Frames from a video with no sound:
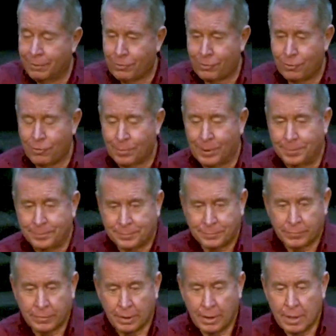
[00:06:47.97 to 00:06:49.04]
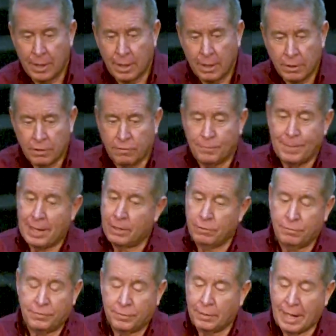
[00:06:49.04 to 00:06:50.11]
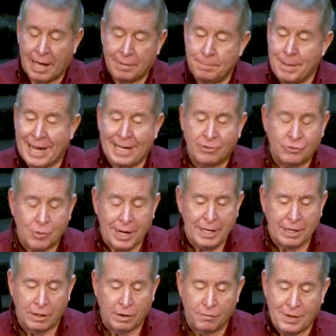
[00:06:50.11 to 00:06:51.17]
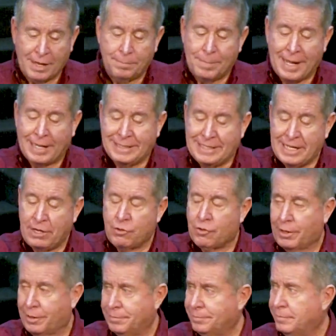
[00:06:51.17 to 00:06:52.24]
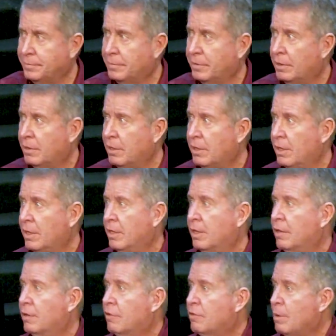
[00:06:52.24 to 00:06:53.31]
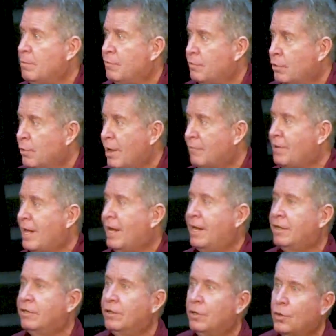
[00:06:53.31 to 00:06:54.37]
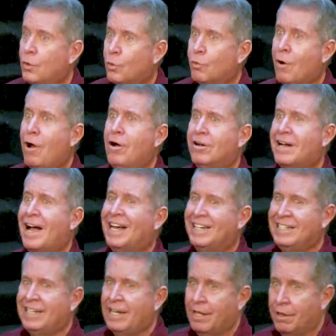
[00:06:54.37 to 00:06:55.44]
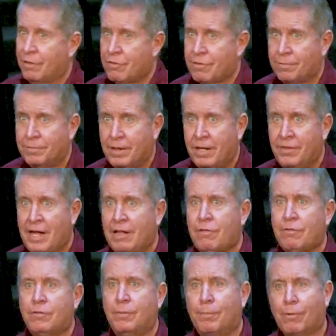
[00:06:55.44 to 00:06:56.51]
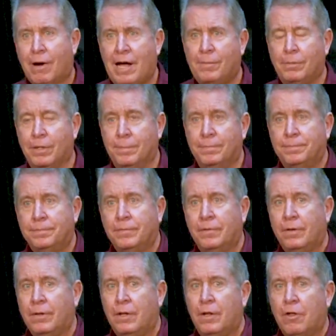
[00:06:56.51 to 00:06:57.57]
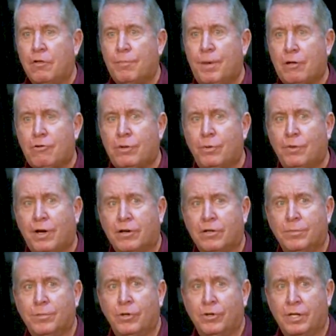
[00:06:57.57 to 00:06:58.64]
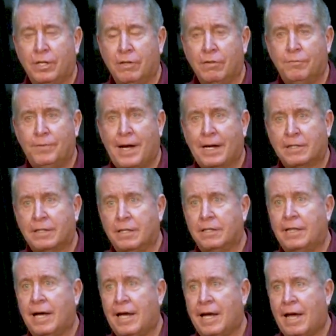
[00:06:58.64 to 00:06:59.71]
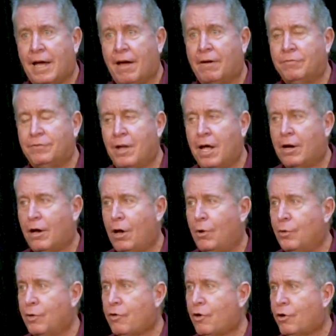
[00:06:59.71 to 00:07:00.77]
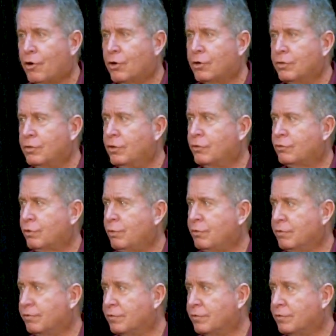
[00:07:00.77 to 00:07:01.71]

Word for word: Excuse me. You've, you've had bad training, you've had bad teaching. Some of you have had wrong ideas, and that's the problem, especially with our community and the fact that they have not always heard the truth